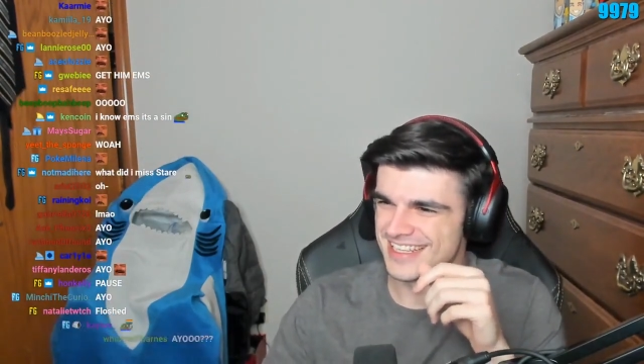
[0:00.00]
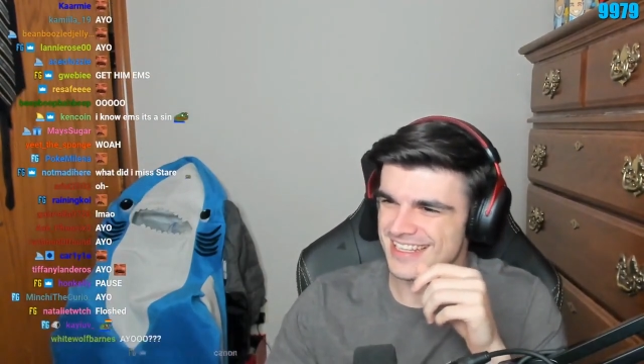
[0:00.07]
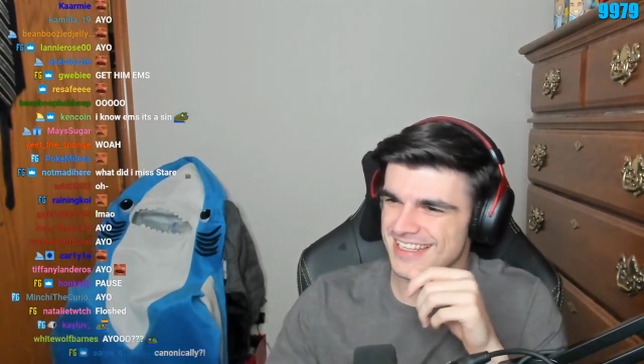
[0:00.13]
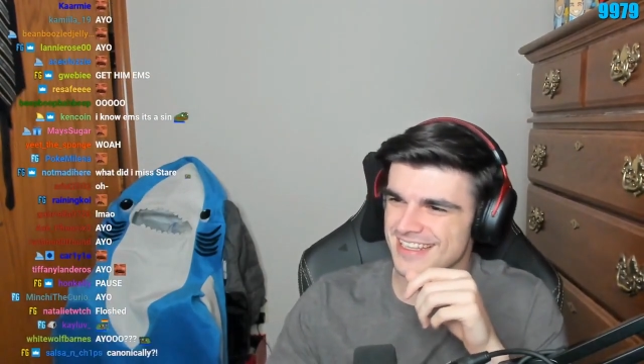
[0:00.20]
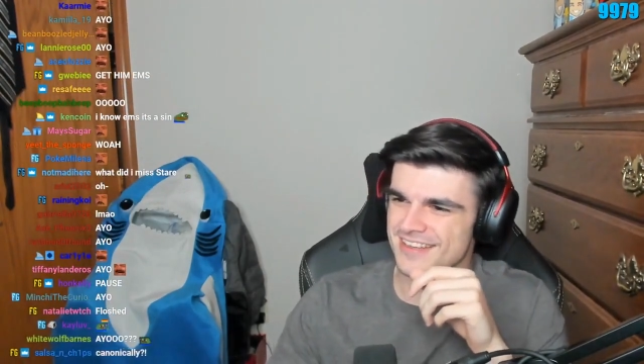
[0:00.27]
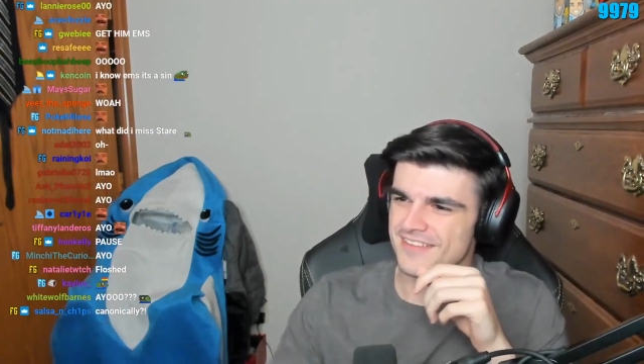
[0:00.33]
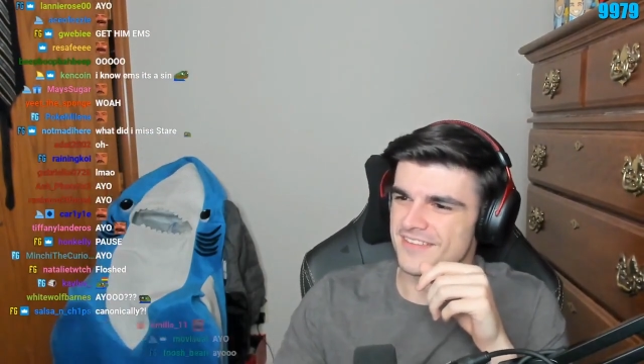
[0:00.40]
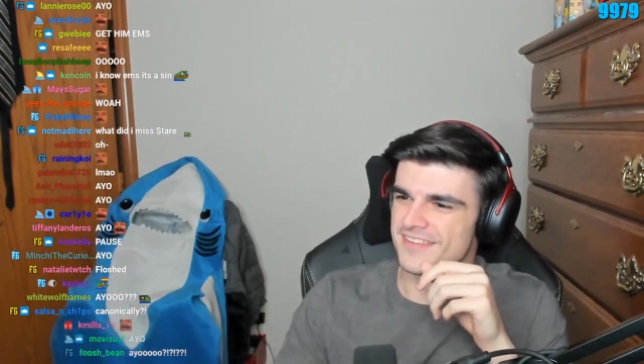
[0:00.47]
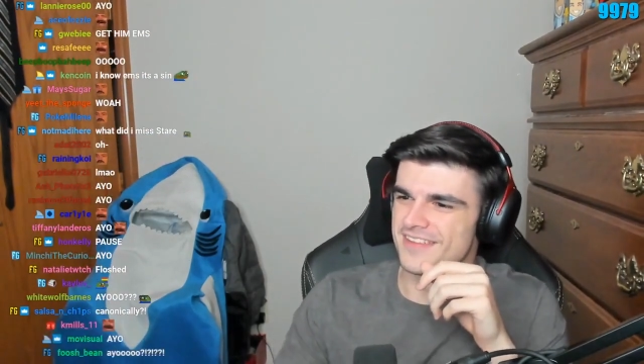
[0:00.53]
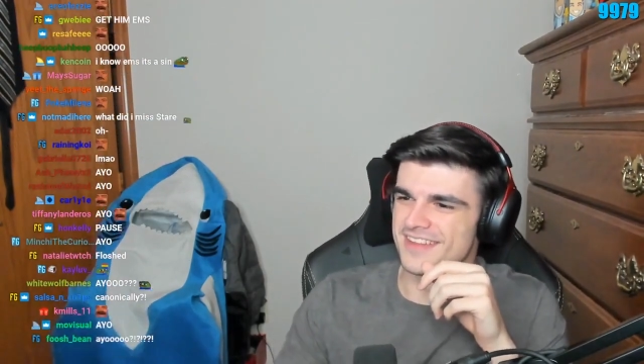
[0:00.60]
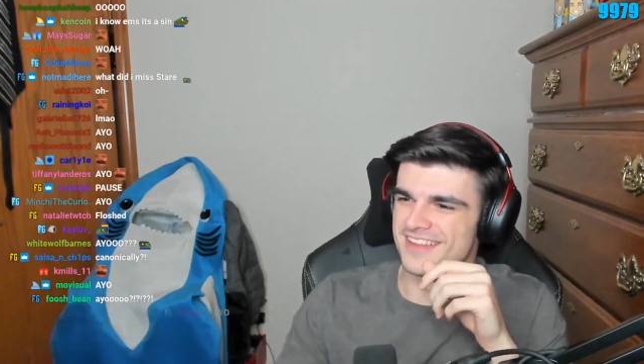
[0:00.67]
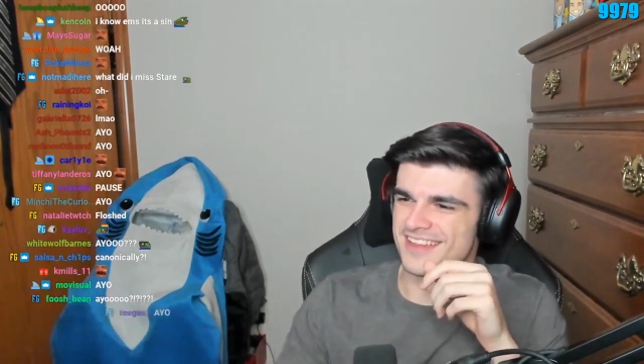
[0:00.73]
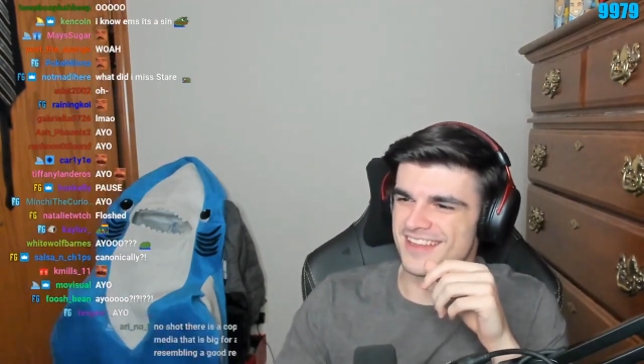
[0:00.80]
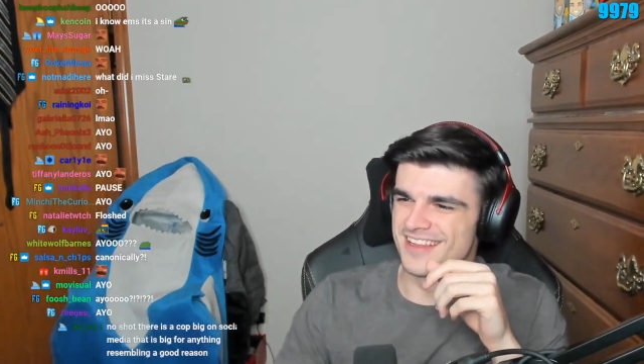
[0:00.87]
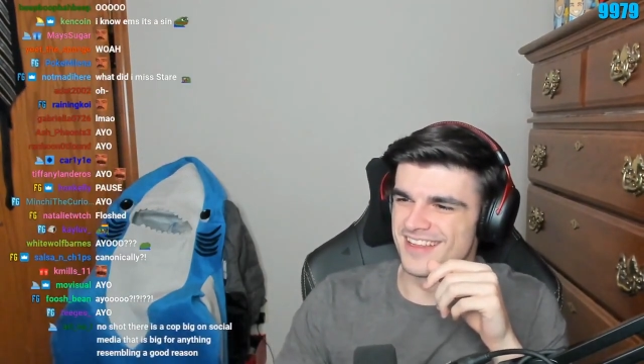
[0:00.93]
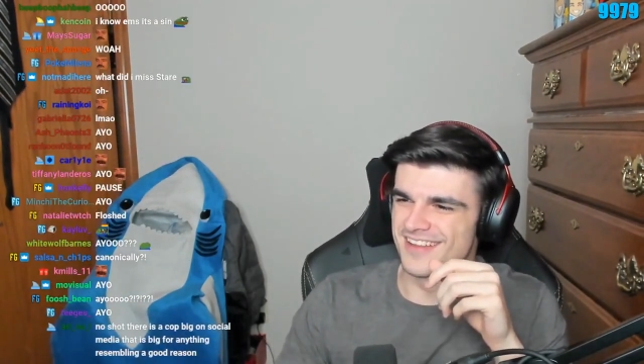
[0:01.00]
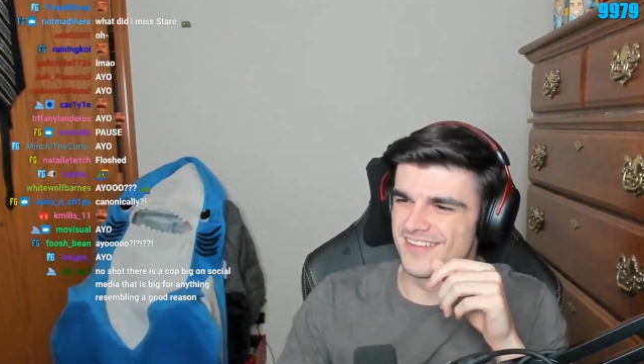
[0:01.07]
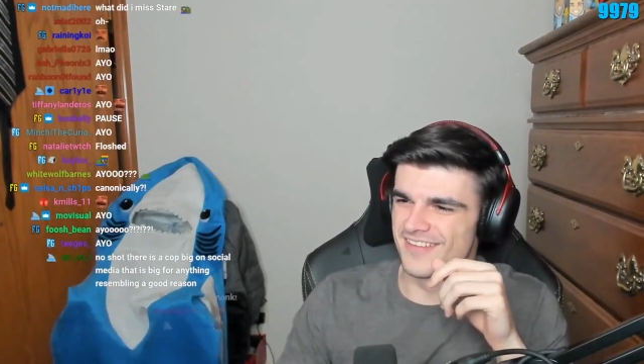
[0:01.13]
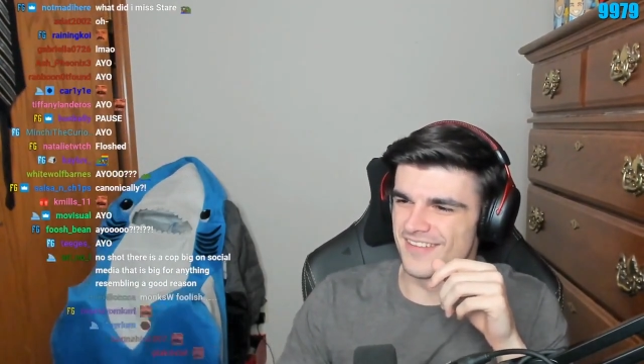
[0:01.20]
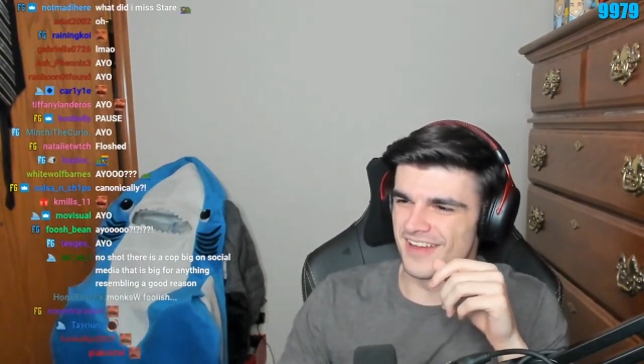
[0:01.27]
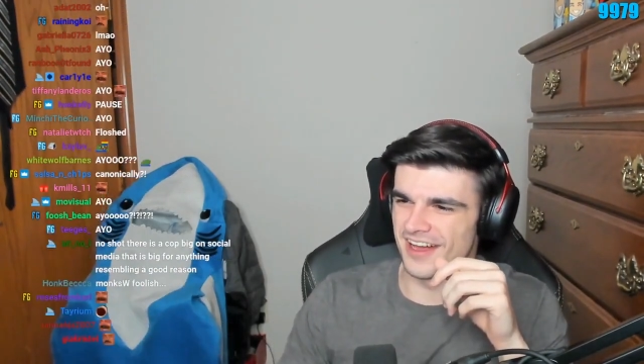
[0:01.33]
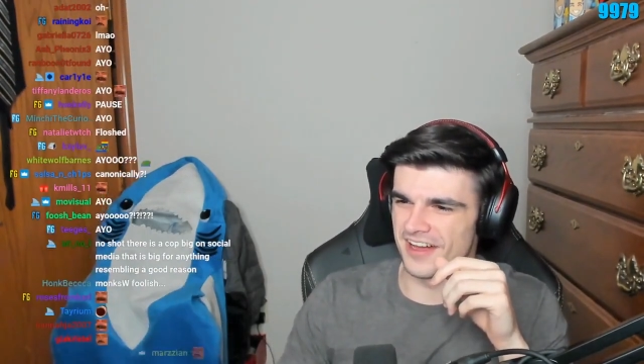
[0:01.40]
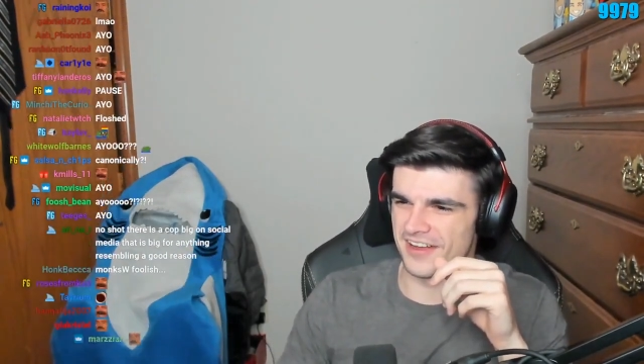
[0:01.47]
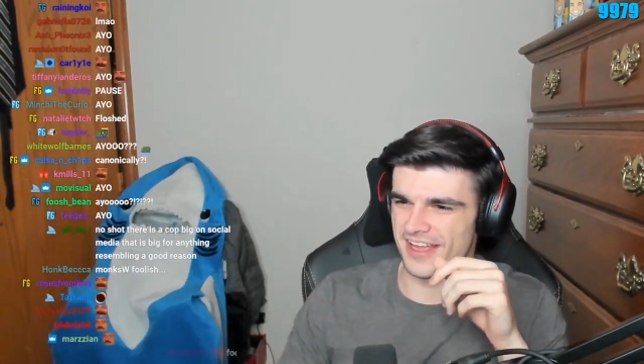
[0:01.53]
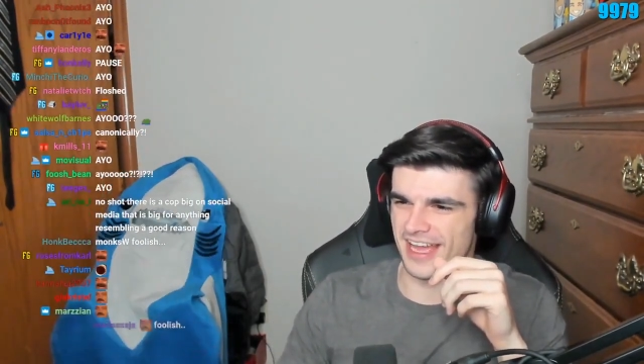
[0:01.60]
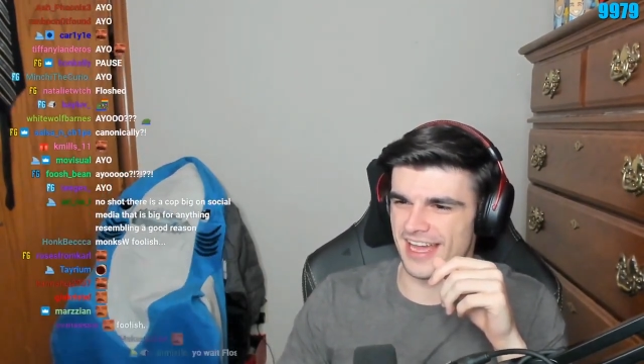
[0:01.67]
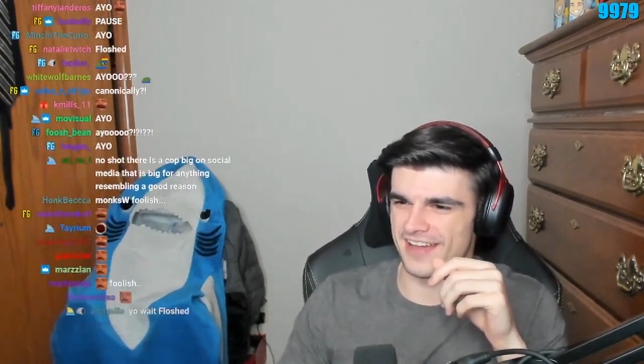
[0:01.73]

To myself though. To myself. Don't. Okay.